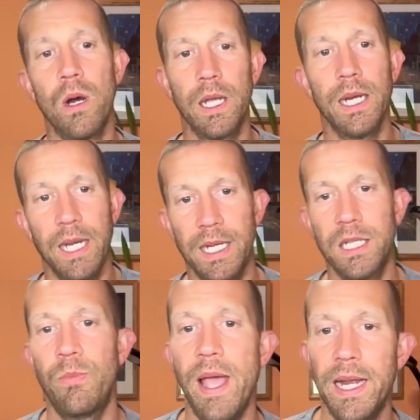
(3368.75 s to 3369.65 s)
going to
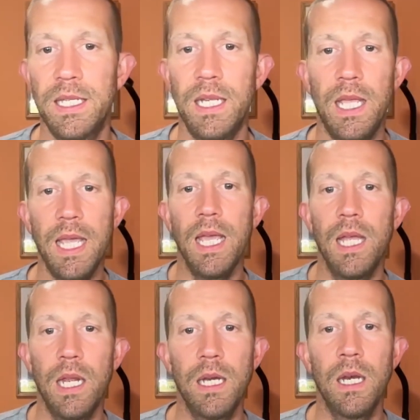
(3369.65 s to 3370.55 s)
expect
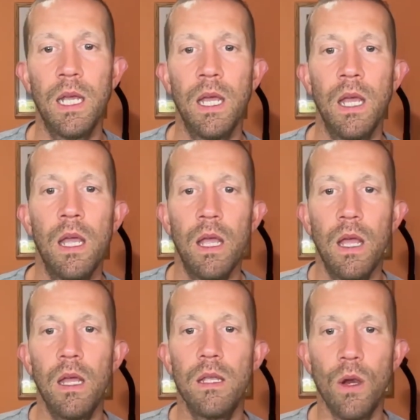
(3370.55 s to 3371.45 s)
in
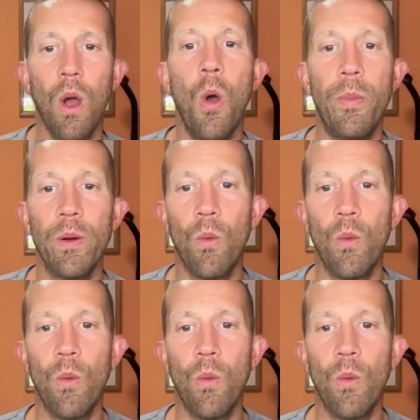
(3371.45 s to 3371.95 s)
your open